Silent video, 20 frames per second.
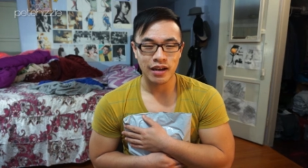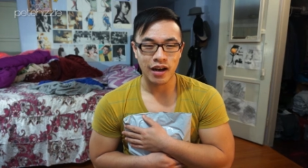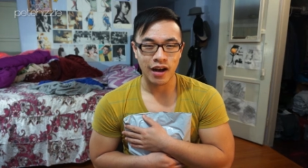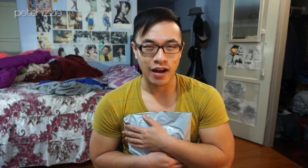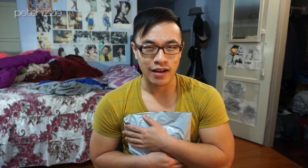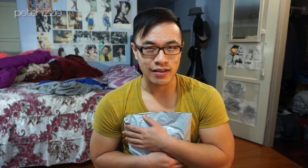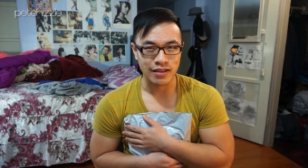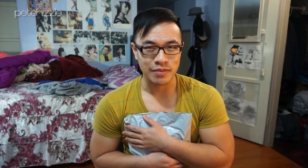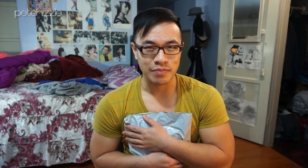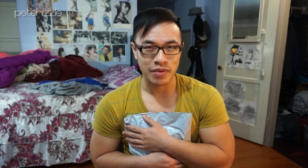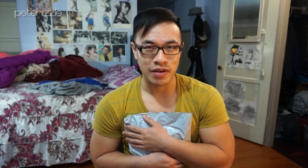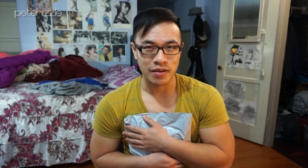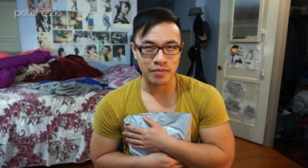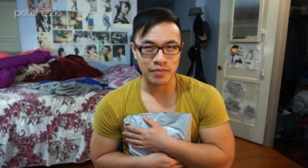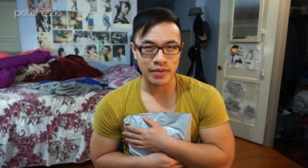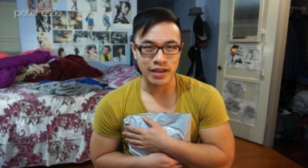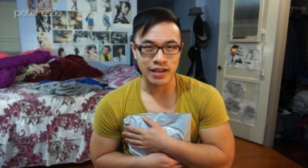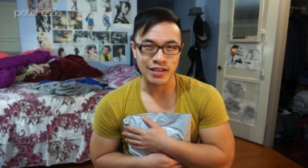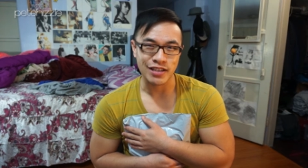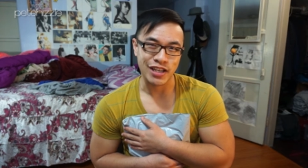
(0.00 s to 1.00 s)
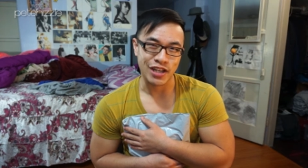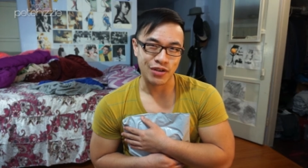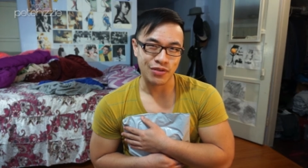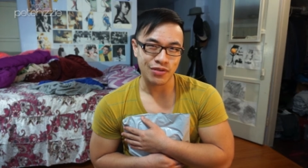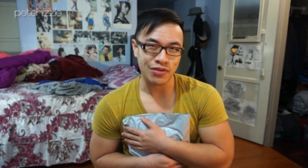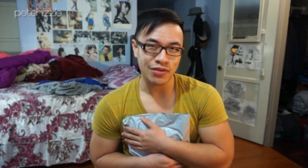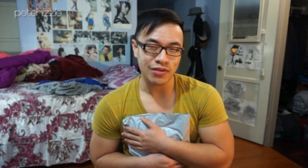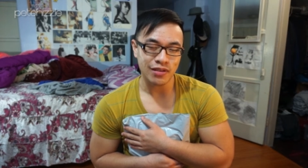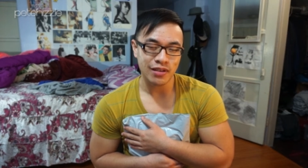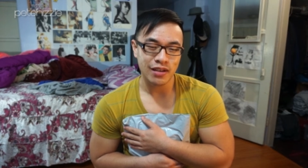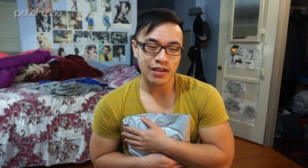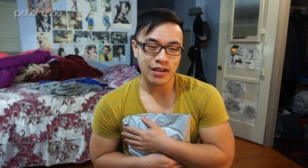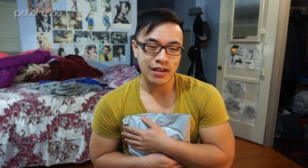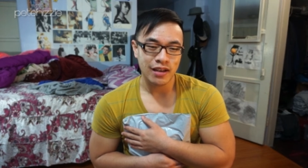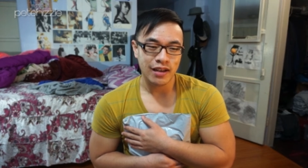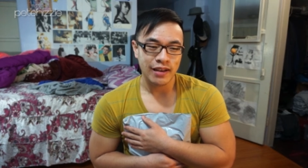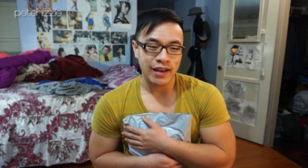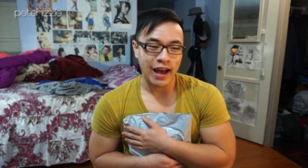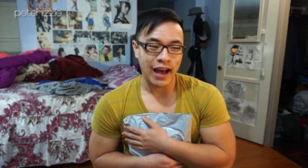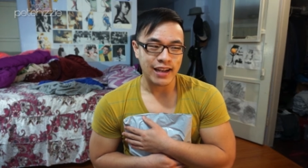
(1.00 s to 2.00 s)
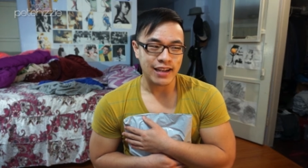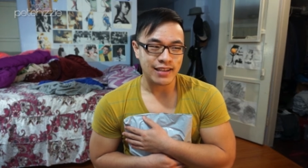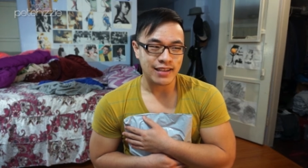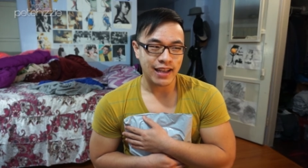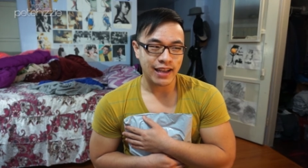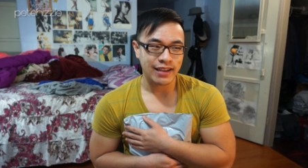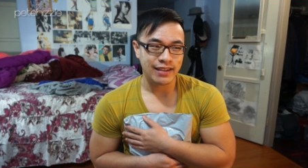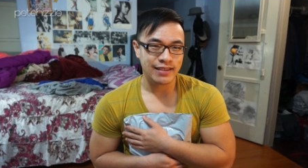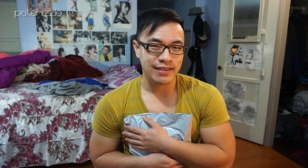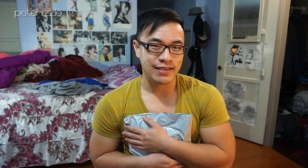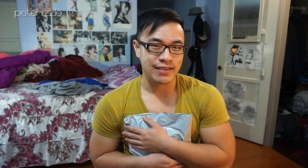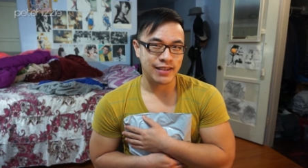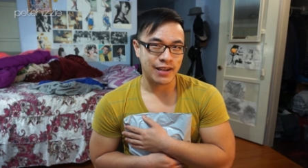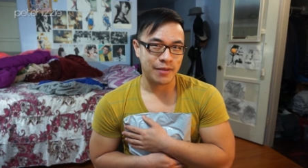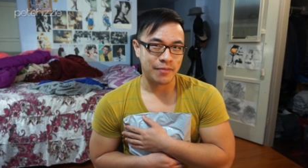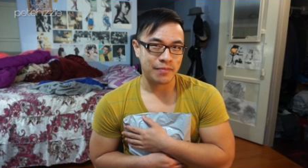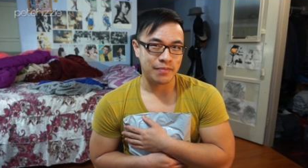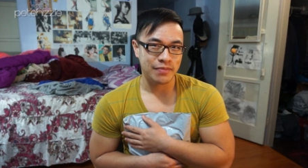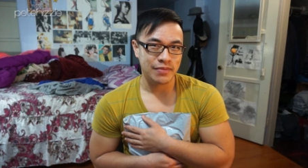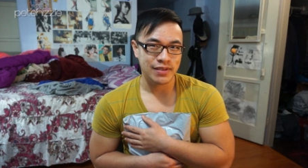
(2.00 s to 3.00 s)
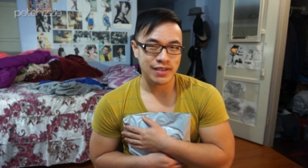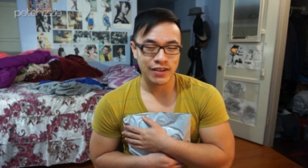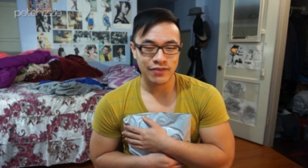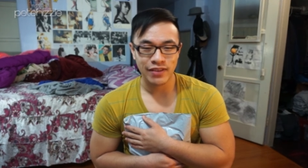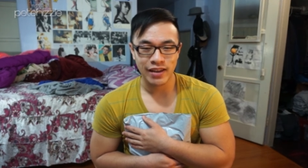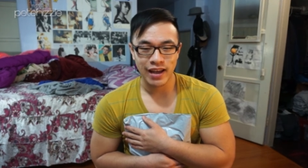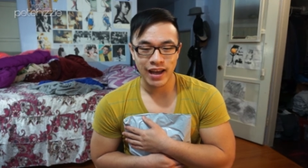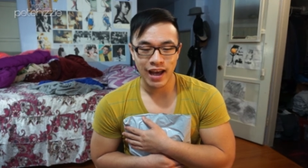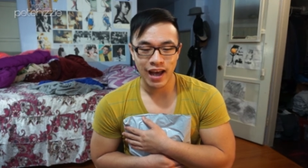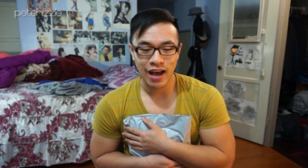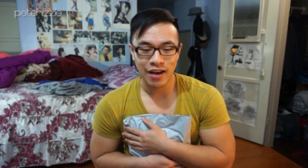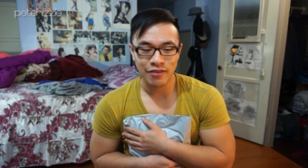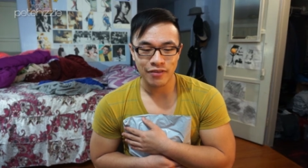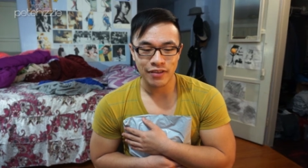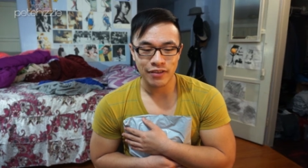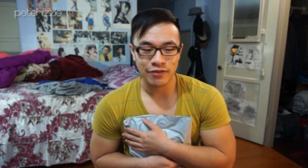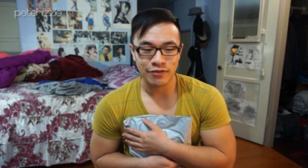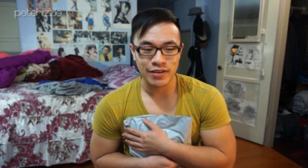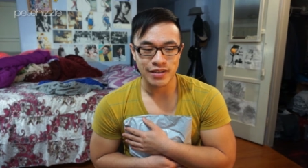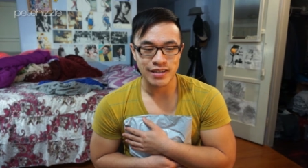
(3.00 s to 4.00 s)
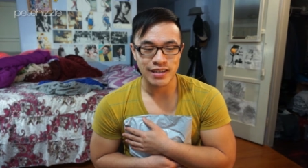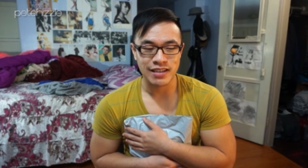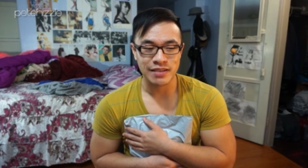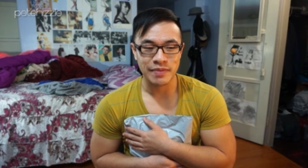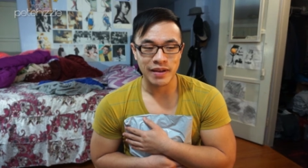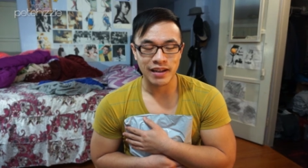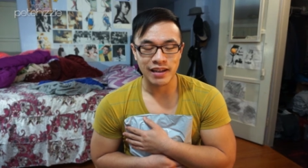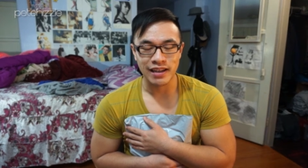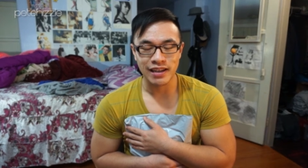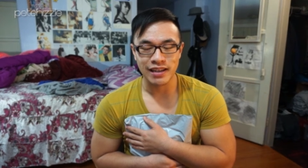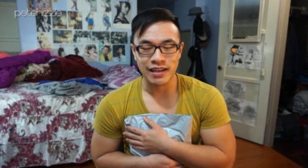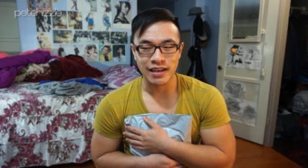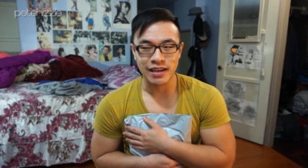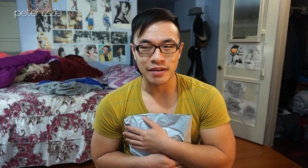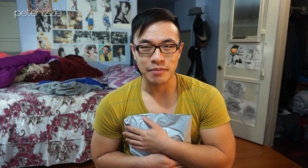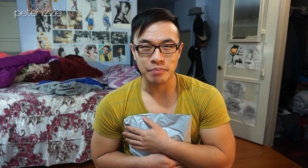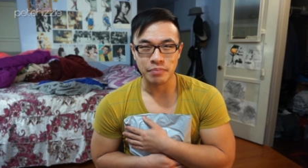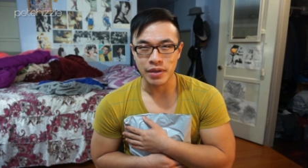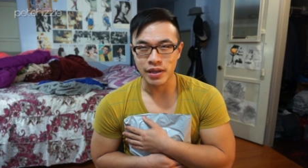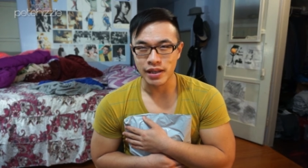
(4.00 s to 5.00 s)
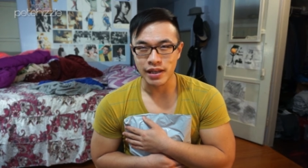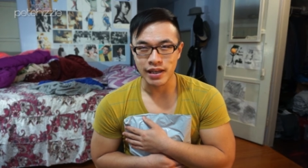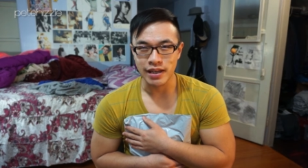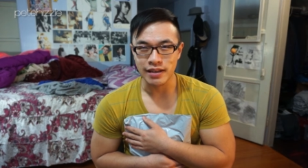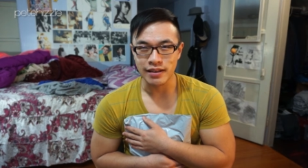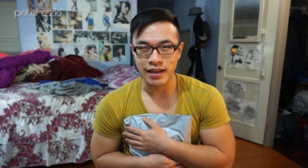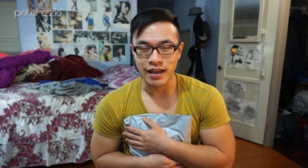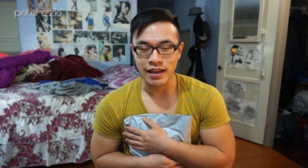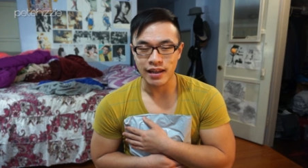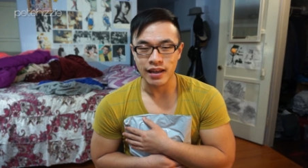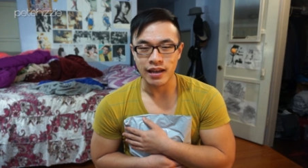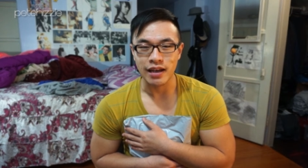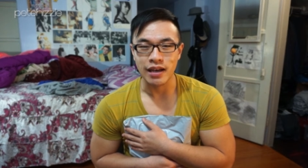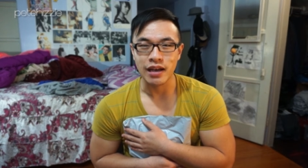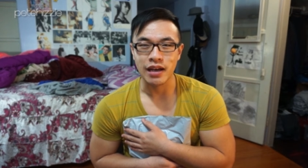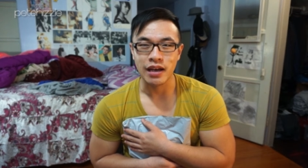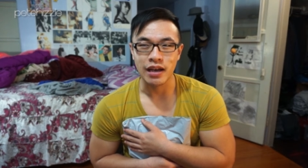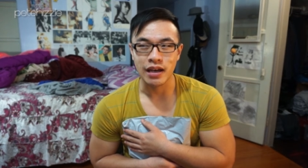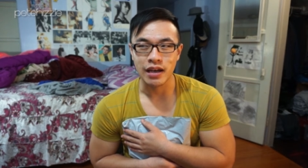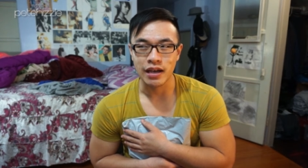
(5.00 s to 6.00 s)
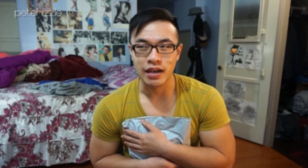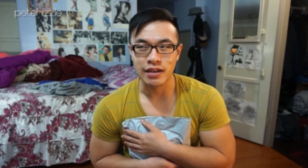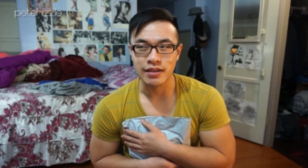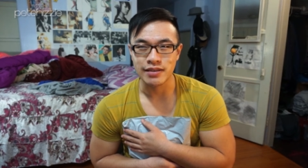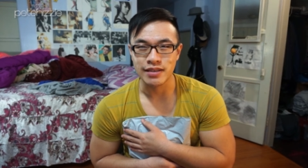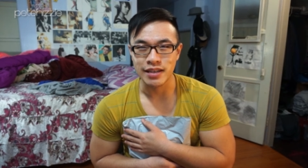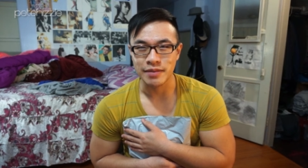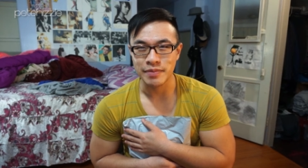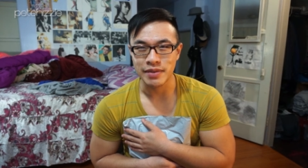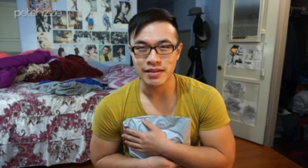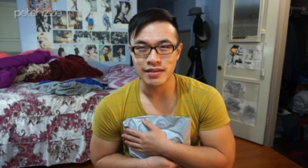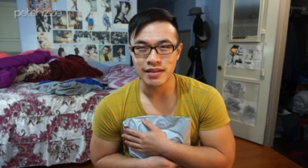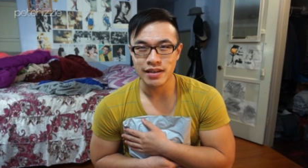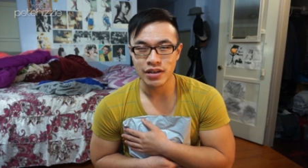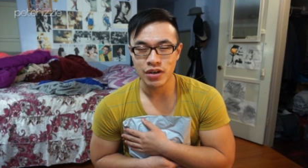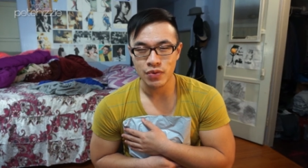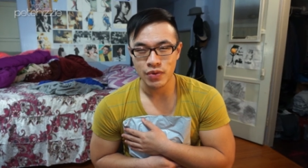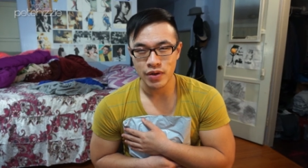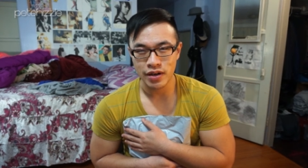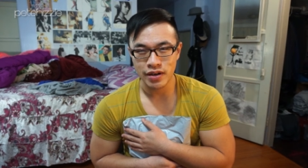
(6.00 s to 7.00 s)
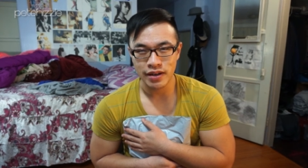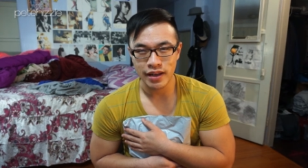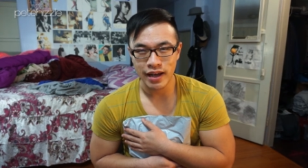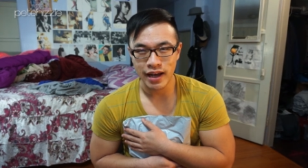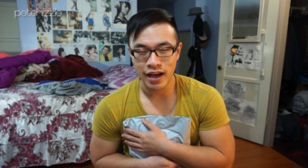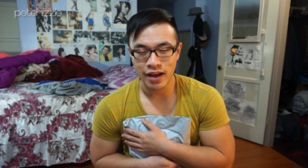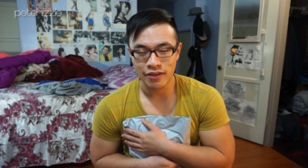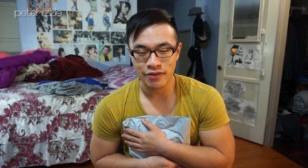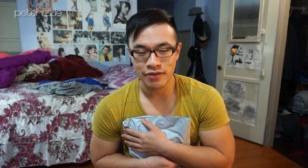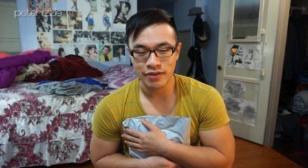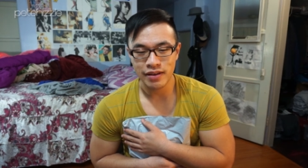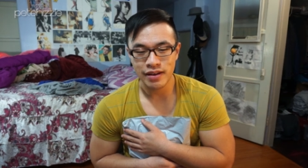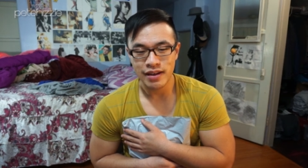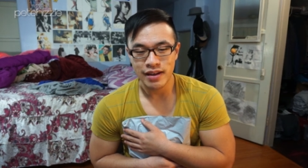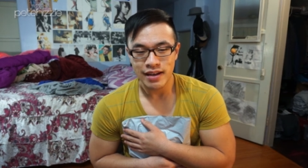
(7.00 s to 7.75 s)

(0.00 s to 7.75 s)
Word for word: Aussie Bum in general. I just like some stuff they have, which is mainly the Billies and the seamless underwear they have.